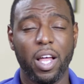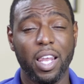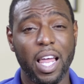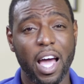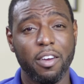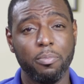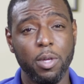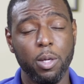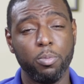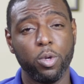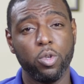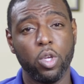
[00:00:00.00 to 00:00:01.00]
a lot of
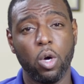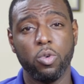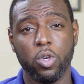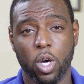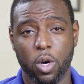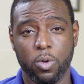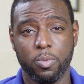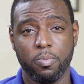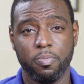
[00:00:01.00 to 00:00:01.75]
people don't know